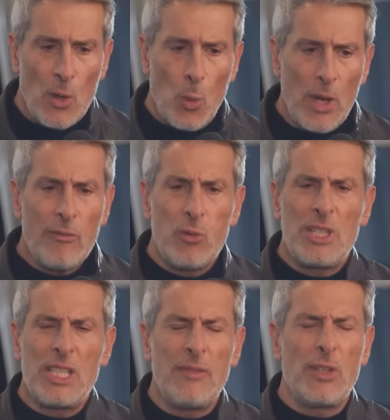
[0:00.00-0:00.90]
we have
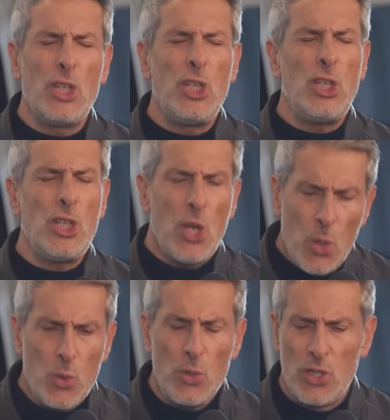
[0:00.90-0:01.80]
received a
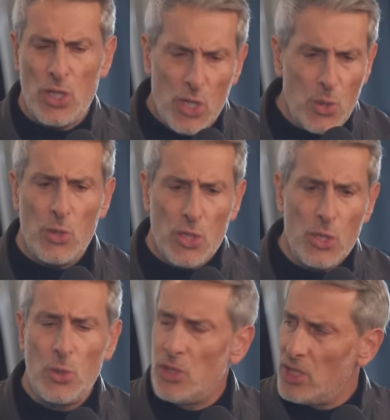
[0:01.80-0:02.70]

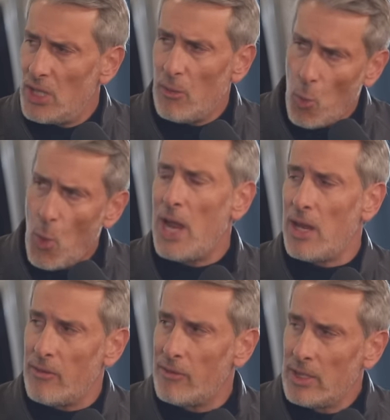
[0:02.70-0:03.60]
huge
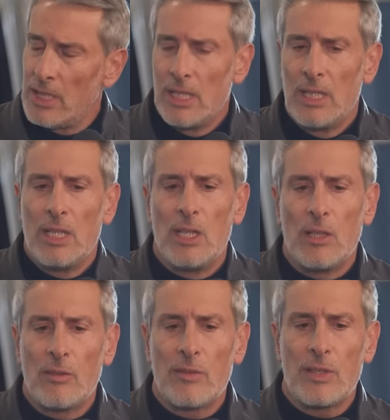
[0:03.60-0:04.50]
wave
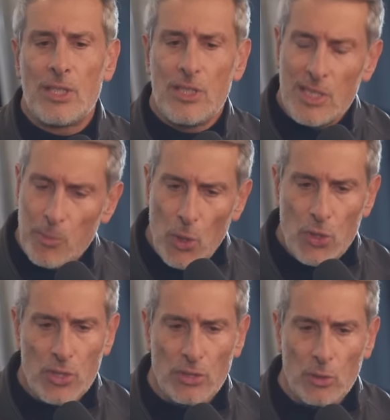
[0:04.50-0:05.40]
of
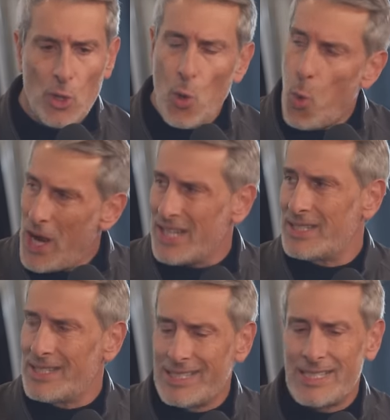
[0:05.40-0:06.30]
spiritual
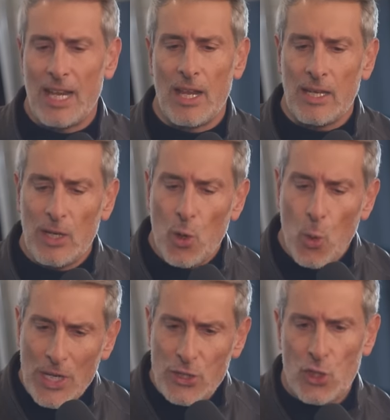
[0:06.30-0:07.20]
quests and
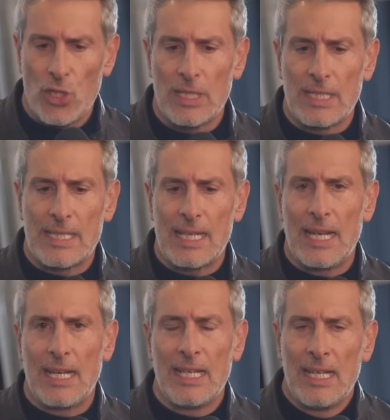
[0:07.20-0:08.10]
questions
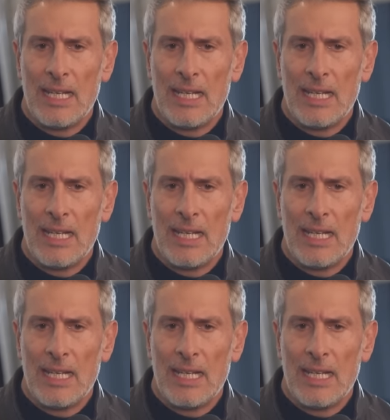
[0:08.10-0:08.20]
and